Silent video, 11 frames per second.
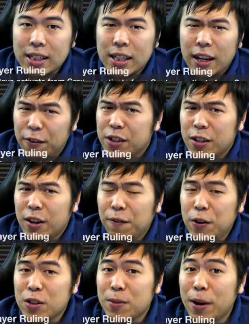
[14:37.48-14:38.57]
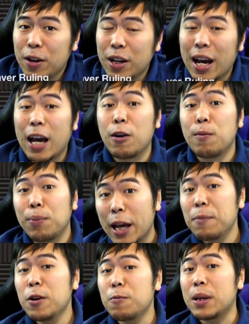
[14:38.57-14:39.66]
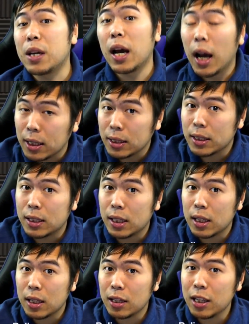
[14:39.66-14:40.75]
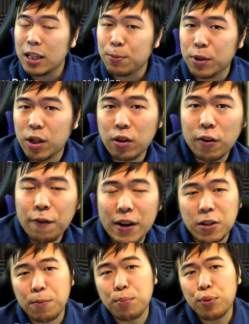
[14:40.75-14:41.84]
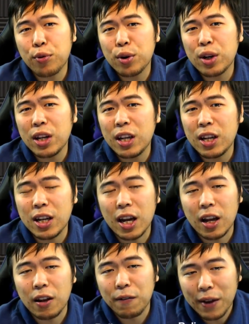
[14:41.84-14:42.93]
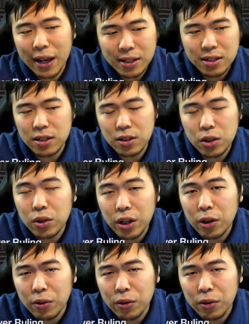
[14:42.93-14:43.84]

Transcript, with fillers: If you're still confused about it, I don't blame you, because these particular effects are pretty kind of advanced into Yu-Gi-Oh!